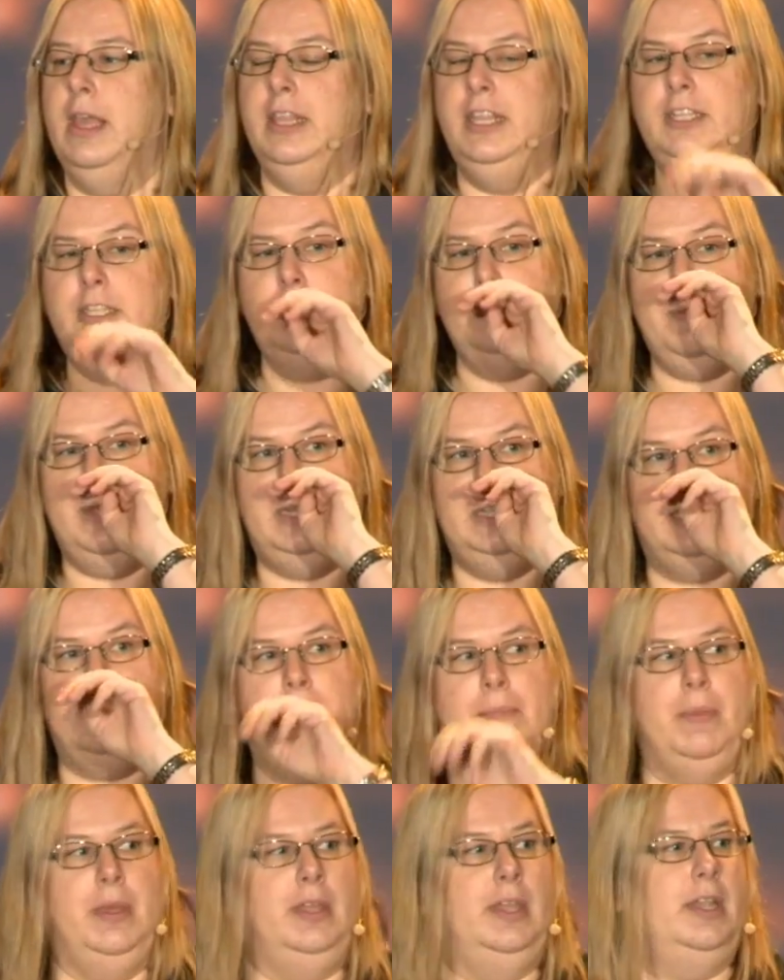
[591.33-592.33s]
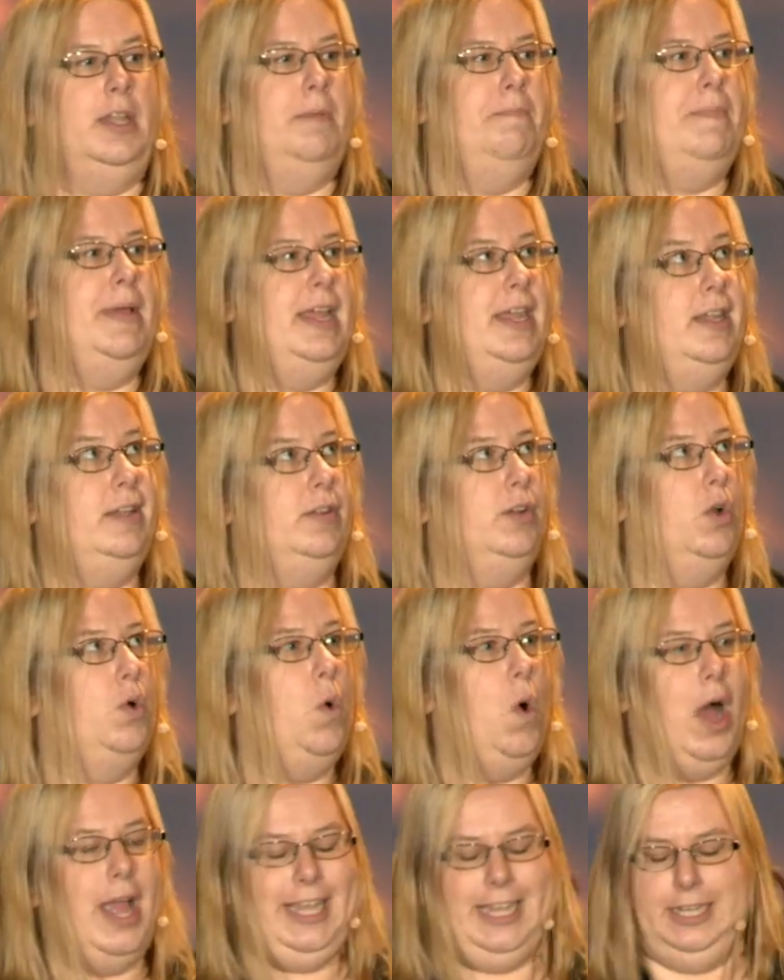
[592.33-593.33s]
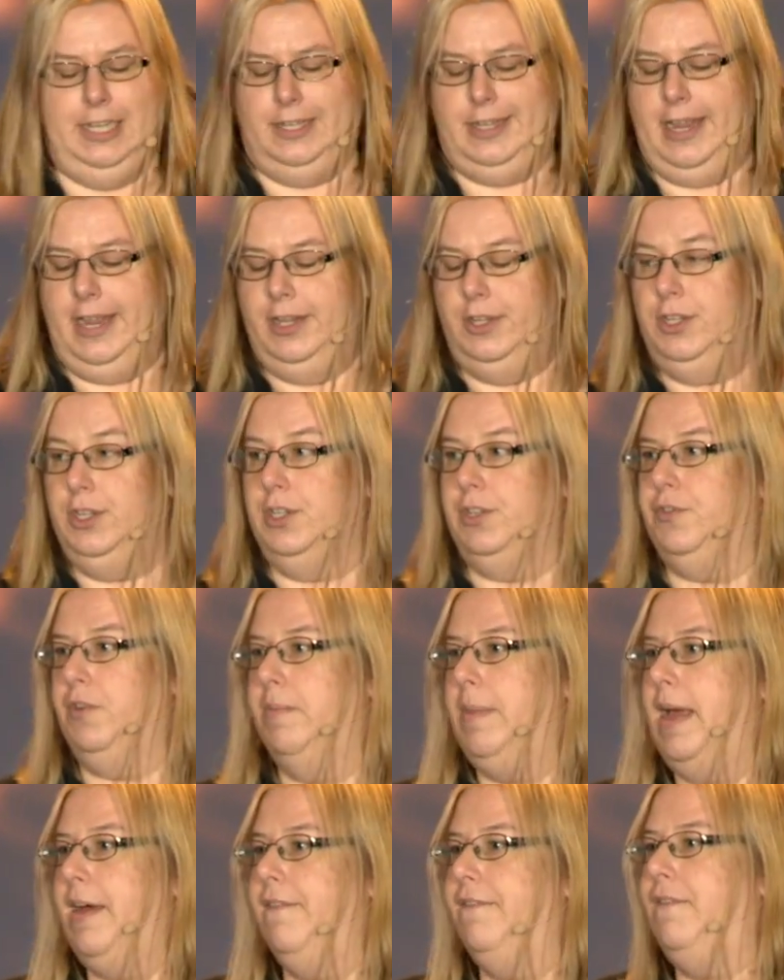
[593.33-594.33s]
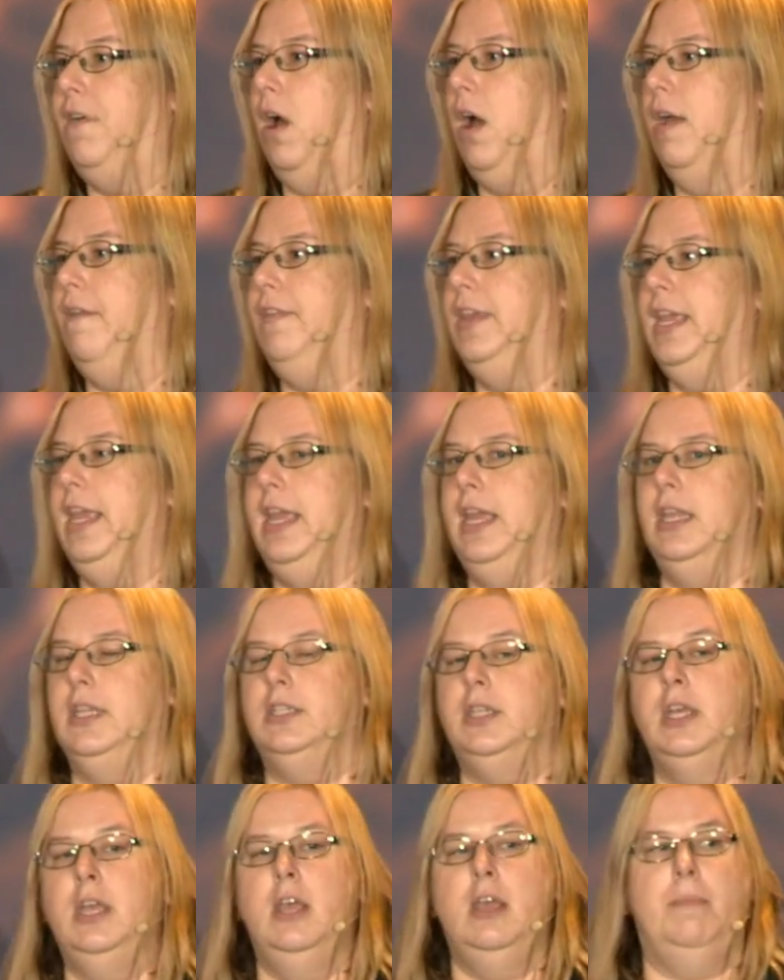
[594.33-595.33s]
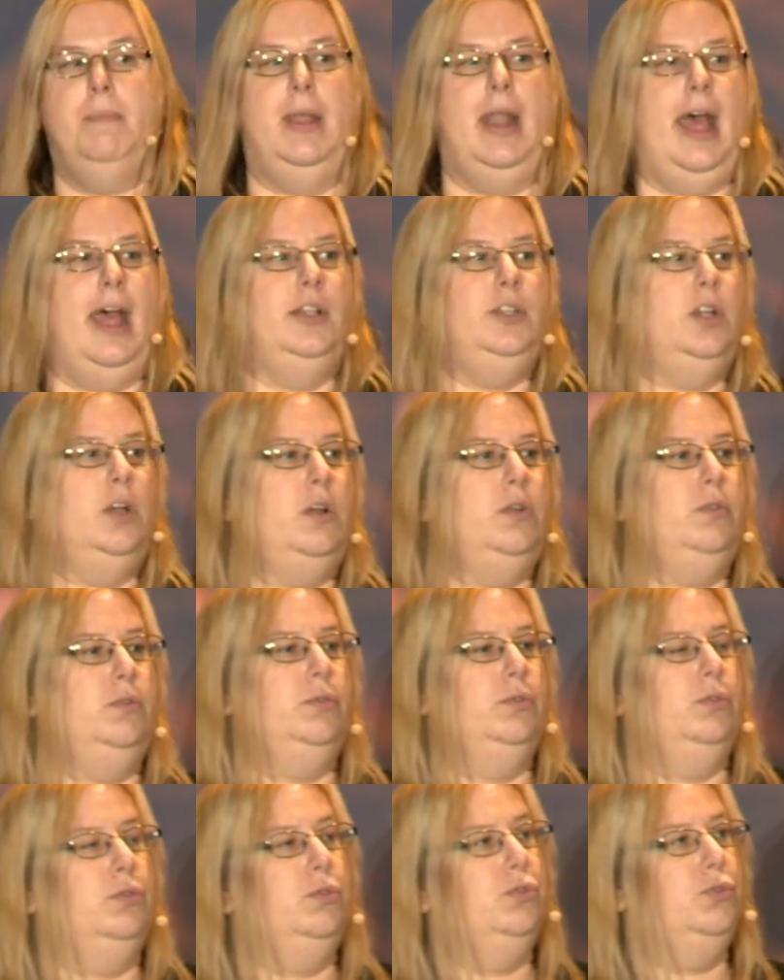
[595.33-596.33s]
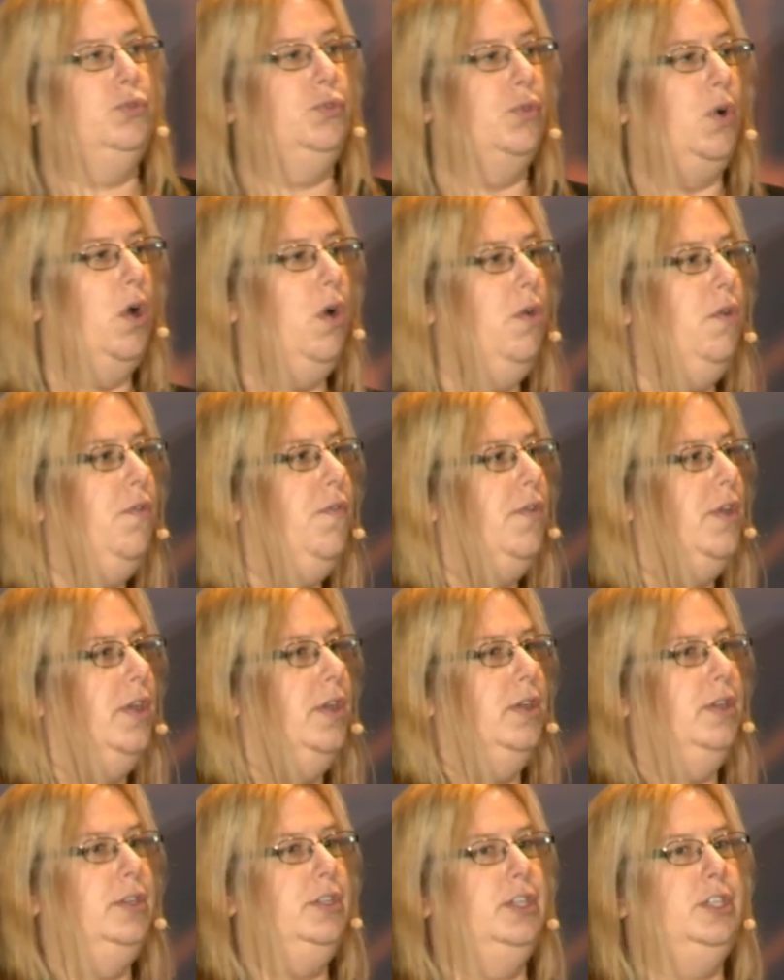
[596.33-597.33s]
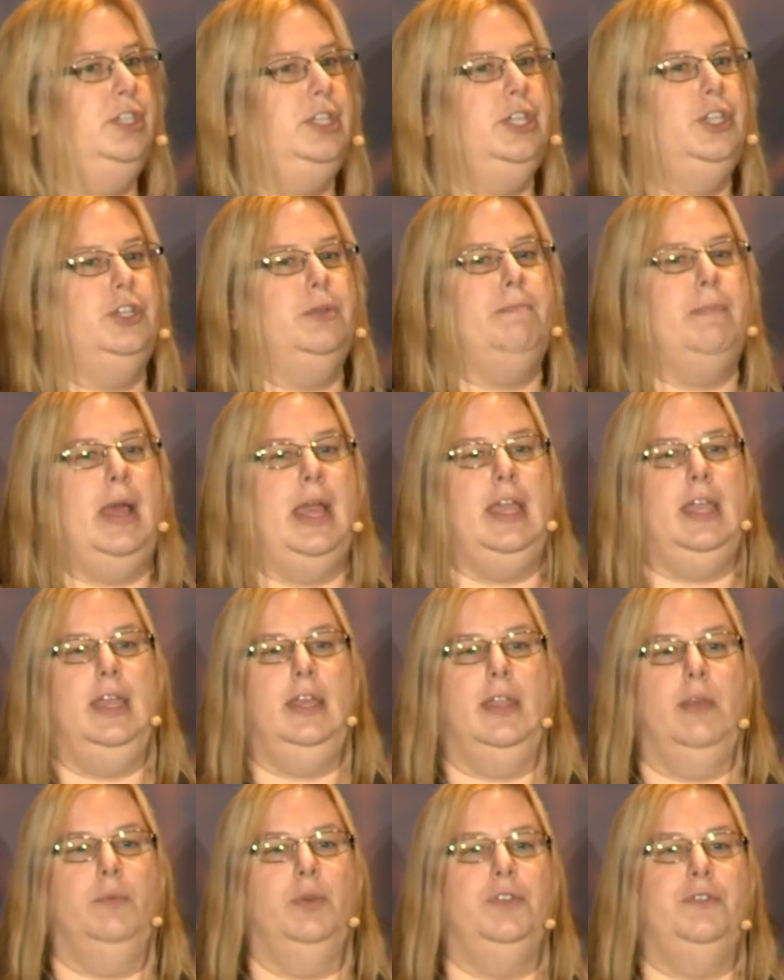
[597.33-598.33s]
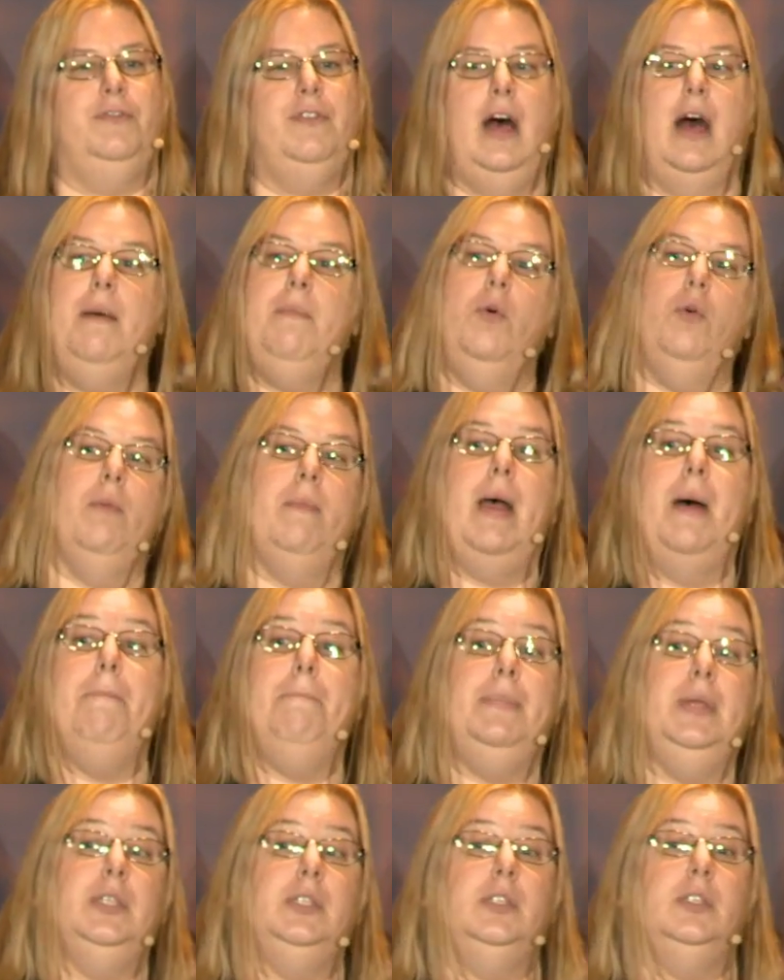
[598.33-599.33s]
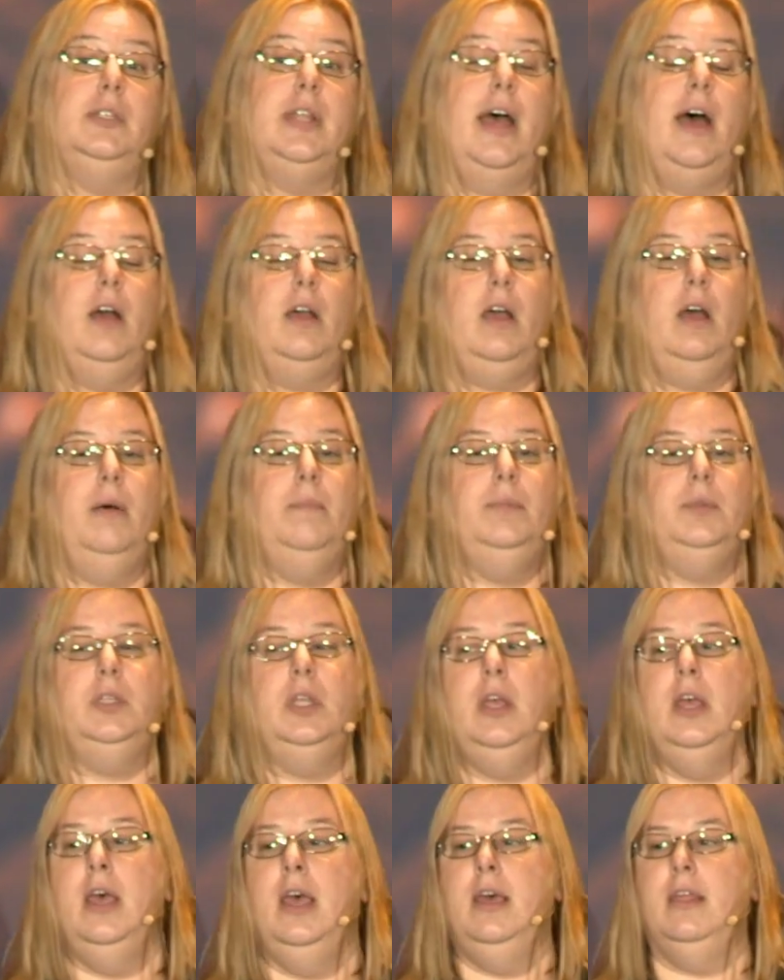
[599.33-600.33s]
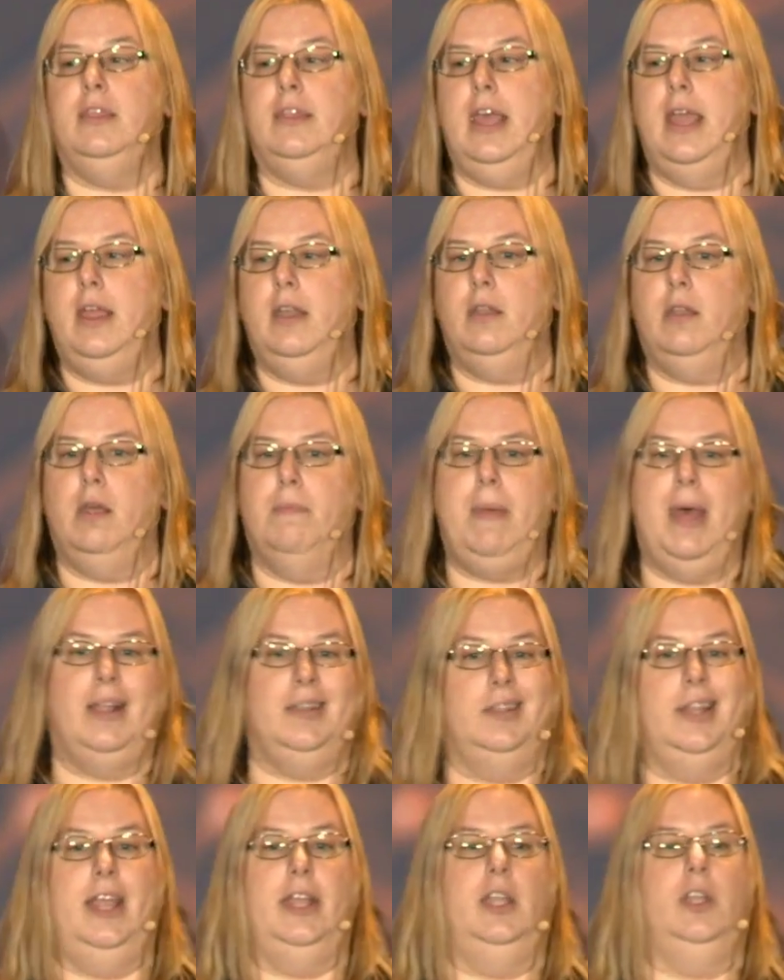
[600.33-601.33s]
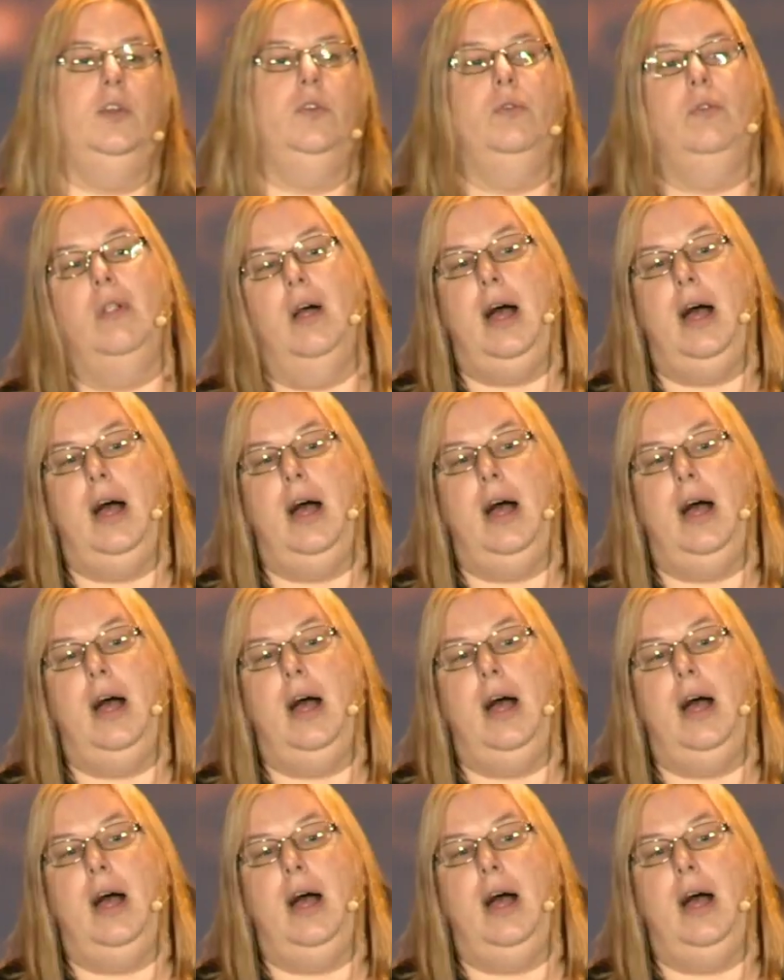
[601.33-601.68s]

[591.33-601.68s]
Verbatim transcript: This had been something that had been quite contentious for about five years, but Agile drove a decision making that was far more about business outcomes than about technical